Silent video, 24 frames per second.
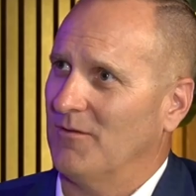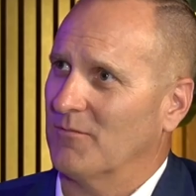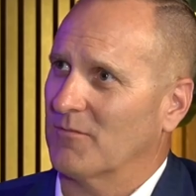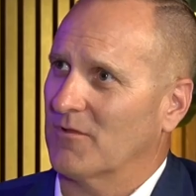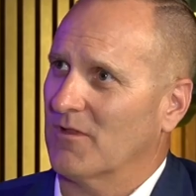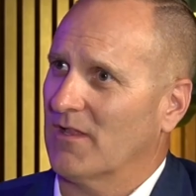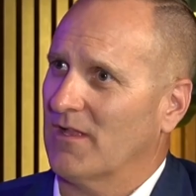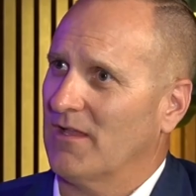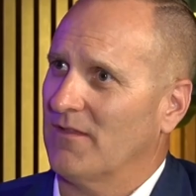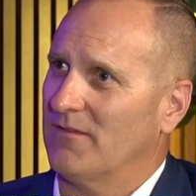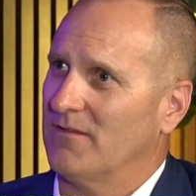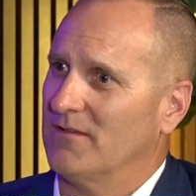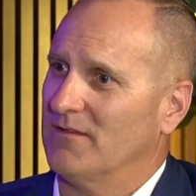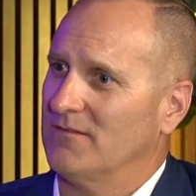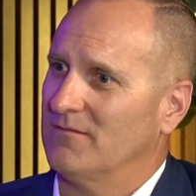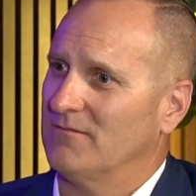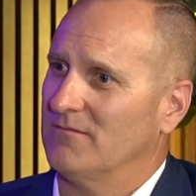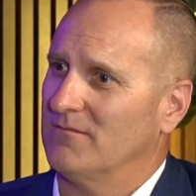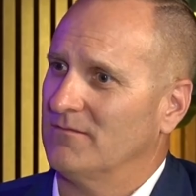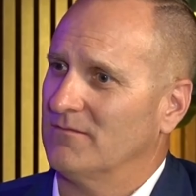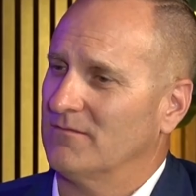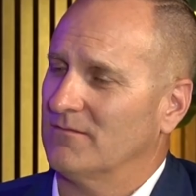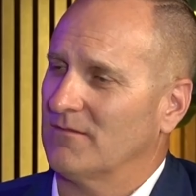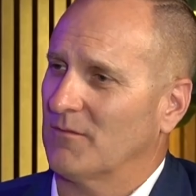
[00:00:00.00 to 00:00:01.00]
glad the
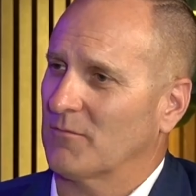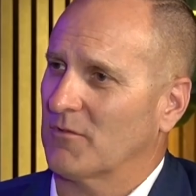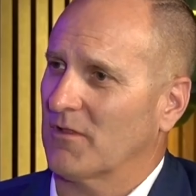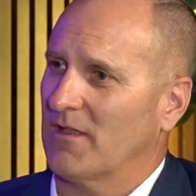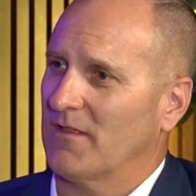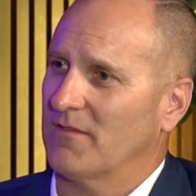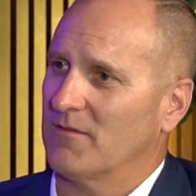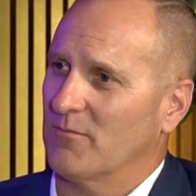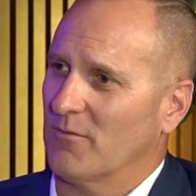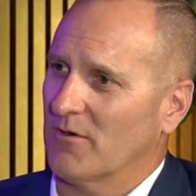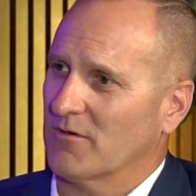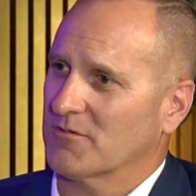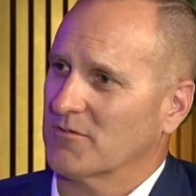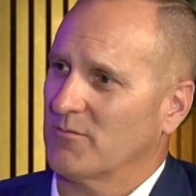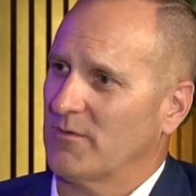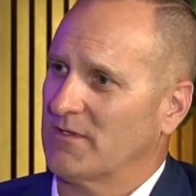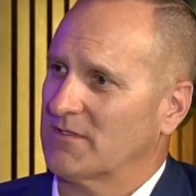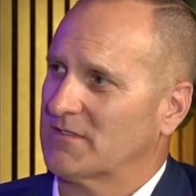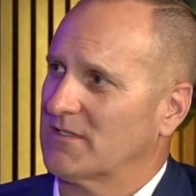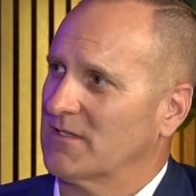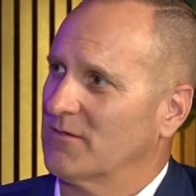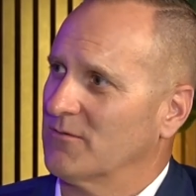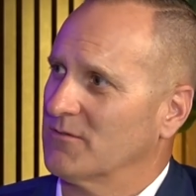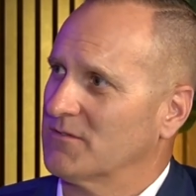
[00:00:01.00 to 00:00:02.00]
Marshall White
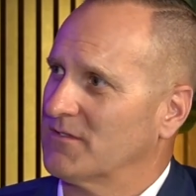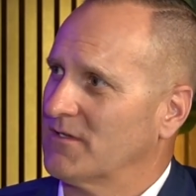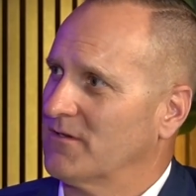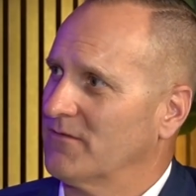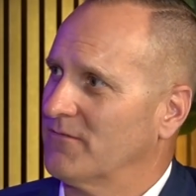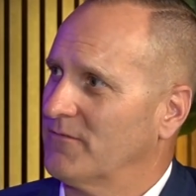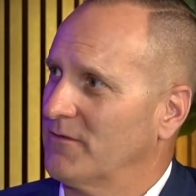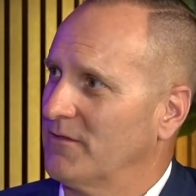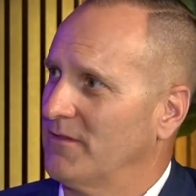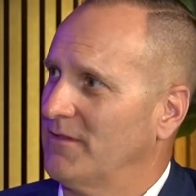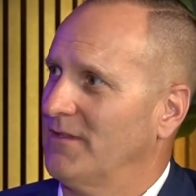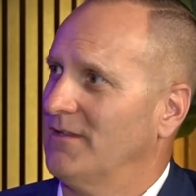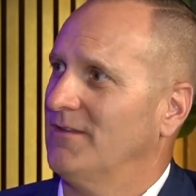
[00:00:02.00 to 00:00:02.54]
Center was there for you then,